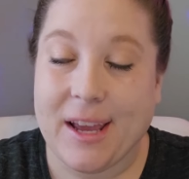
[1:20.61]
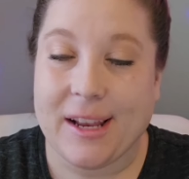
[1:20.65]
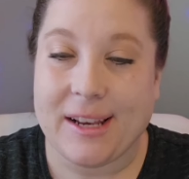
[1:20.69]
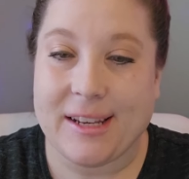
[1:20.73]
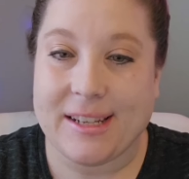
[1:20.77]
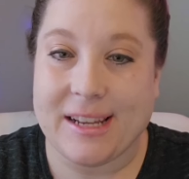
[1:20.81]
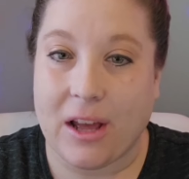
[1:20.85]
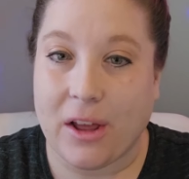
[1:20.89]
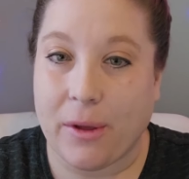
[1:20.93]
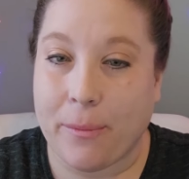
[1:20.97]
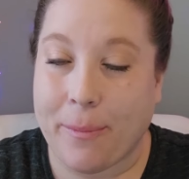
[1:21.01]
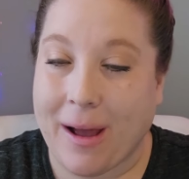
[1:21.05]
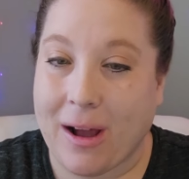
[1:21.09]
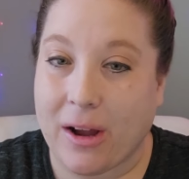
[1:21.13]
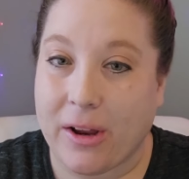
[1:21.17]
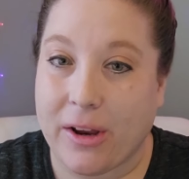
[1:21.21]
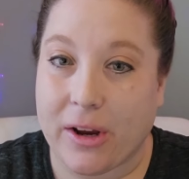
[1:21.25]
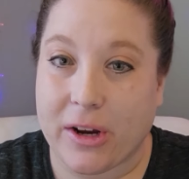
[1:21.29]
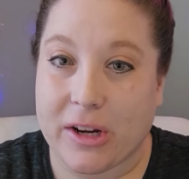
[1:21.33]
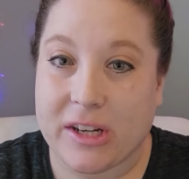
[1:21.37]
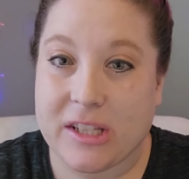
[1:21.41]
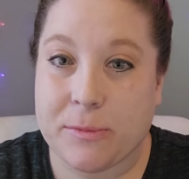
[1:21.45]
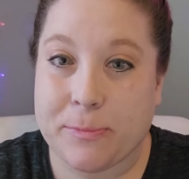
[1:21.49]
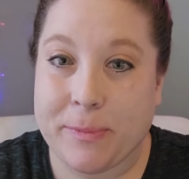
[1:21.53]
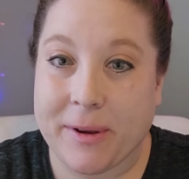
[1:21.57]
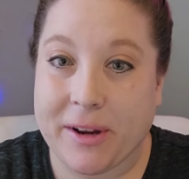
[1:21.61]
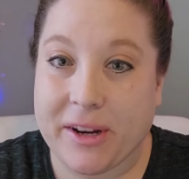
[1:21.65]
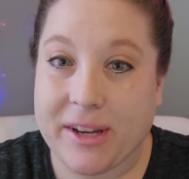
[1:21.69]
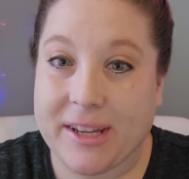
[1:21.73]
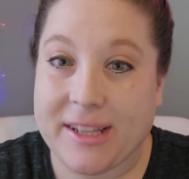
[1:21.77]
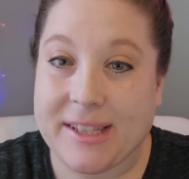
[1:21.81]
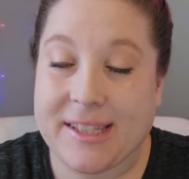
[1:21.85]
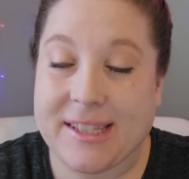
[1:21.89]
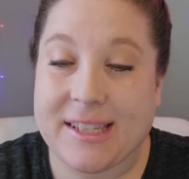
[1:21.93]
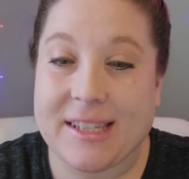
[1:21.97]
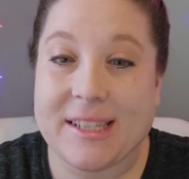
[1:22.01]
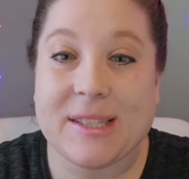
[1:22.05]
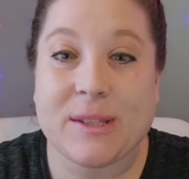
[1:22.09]
Tell about your
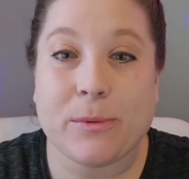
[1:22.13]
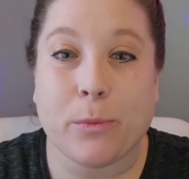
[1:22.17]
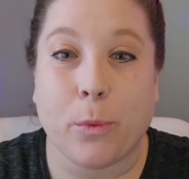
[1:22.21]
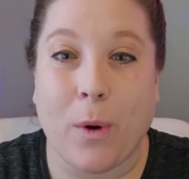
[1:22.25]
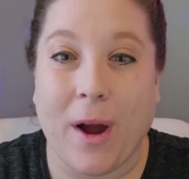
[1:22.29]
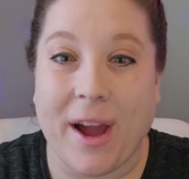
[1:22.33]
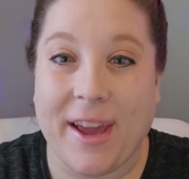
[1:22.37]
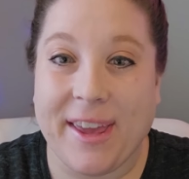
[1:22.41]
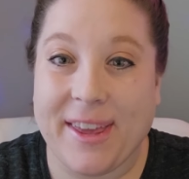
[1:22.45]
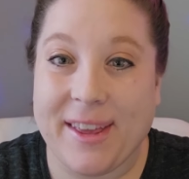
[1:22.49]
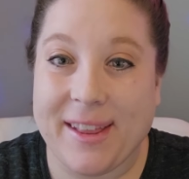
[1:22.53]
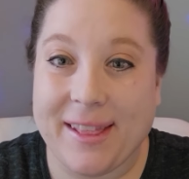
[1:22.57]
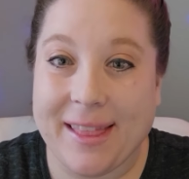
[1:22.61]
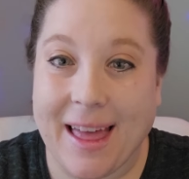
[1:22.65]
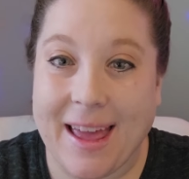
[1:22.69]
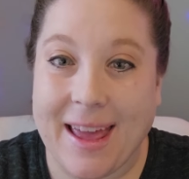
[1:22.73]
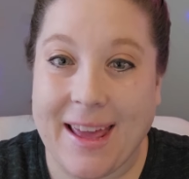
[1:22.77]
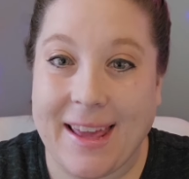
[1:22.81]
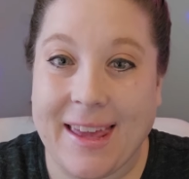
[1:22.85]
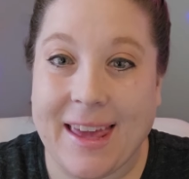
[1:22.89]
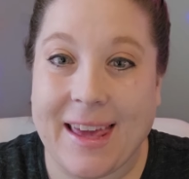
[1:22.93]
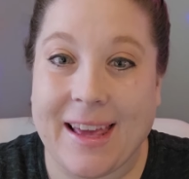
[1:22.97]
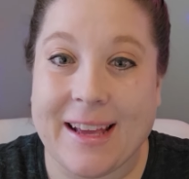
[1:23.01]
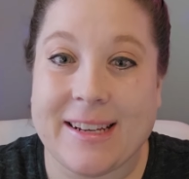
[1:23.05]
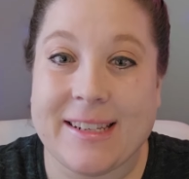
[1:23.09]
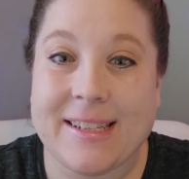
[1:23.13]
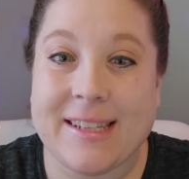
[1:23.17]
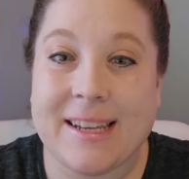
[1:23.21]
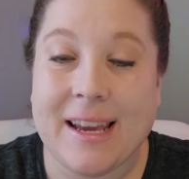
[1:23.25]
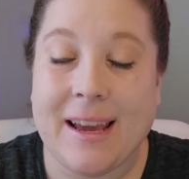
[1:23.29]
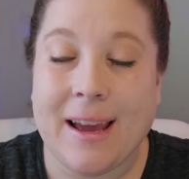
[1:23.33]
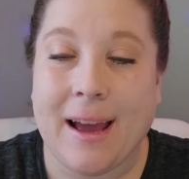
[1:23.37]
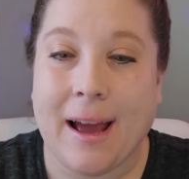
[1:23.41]
experiences, why you like it.